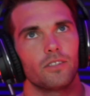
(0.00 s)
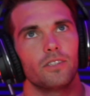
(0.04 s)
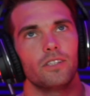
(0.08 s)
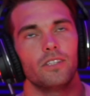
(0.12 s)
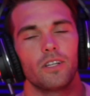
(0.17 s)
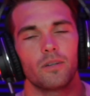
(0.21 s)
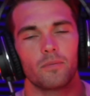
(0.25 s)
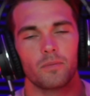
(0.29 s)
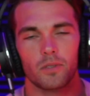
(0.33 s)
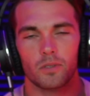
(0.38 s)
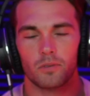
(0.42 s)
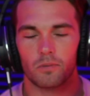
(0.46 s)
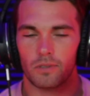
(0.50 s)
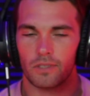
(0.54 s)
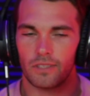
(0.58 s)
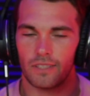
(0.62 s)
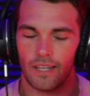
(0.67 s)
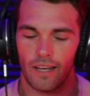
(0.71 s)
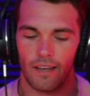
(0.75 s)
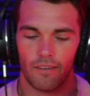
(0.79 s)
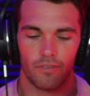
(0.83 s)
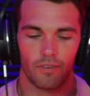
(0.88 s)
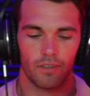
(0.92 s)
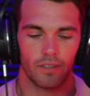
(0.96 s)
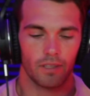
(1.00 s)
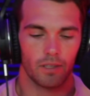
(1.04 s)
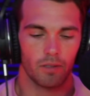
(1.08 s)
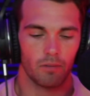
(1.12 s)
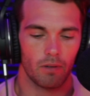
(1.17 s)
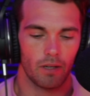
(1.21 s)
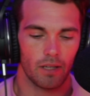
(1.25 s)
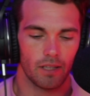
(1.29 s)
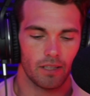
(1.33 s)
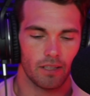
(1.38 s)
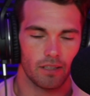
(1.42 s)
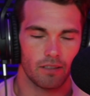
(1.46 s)
the numbers were definitely
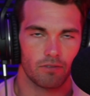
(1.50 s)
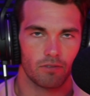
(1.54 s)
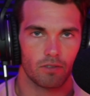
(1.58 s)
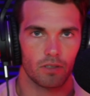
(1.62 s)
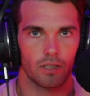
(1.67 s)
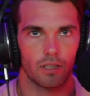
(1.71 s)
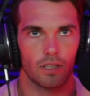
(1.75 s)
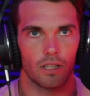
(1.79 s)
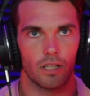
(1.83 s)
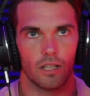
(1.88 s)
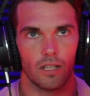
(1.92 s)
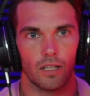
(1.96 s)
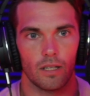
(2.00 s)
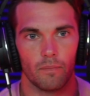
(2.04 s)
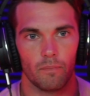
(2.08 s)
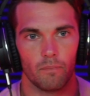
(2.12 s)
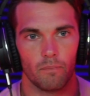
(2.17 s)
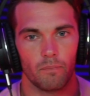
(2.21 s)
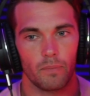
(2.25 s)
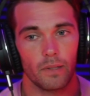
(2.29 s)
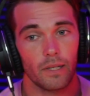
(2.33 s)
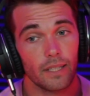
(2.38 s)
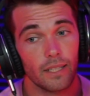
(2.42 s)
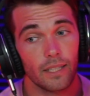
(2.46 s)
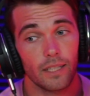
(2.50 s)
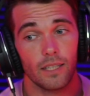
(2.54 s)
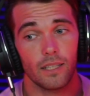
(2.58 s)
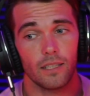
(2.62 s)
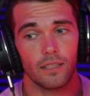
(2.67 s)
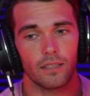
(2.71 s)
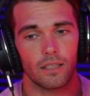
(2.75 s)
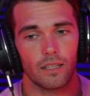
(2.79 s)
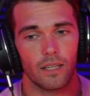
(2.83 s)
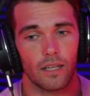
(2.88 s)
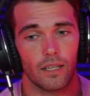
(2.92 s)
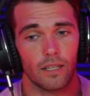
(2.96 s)
way different. But
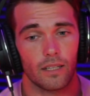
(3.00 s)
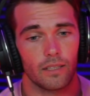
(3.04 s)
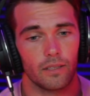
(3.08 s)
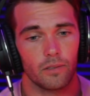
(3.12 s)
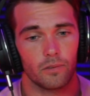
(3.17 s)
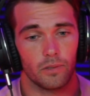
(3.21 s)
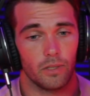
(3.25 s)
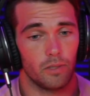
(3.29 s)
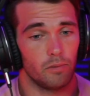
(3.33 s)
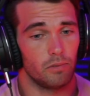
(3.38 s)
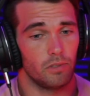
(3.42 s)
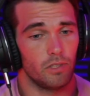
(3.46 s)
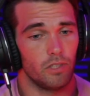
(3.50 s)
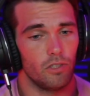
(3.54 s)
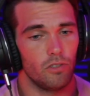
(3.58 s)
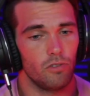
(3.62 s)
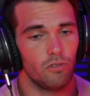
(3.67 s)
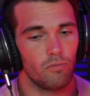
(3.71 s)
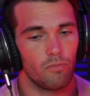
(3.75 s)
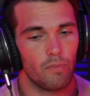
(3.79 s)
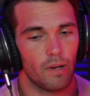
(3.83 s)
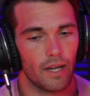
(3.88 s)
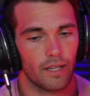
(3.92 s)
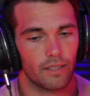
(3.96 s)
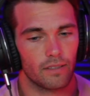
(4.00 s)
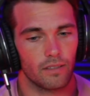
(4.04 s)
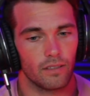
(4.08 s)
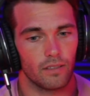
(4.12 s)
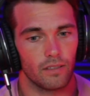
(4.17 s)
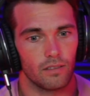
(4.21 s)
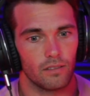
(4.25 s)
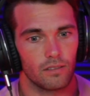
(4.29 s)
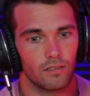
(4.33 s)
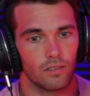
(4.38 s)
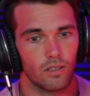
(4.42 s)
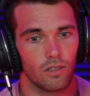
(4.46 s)
again, it was new back
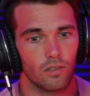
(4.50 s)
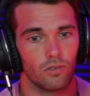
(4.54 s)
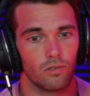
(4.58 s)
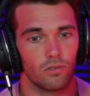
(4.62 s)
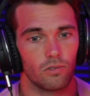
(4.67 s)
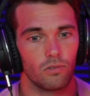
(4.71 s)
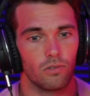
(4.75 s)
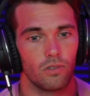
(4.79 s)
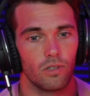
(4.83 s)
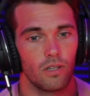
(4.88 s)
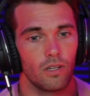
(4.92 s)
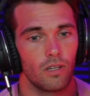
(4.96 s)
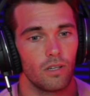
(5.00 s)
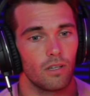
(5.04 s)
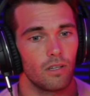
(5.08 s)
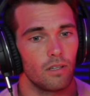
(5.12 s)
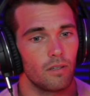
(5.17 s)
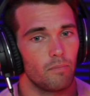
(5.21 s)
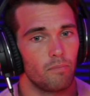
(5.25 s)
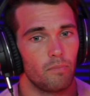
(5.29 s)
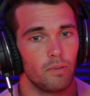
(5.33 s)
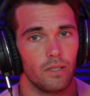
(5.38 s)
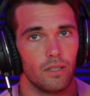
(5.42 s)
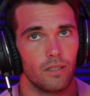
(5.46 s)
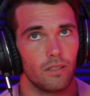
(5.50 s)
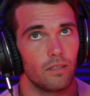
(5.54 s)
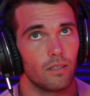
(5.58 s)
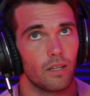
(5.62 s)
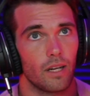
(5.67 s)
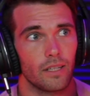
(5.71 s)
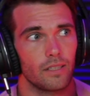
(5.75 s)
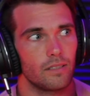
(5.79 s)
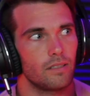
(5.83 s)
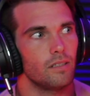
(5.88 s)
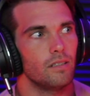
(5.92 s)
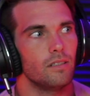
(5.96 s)
then. So being
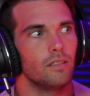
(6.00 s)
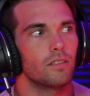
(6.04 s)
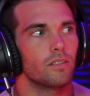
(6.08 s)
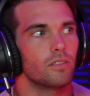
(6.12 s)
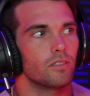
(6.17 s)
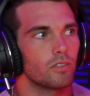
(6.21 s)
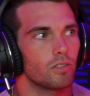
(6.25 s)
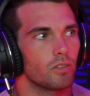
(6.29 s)
19 years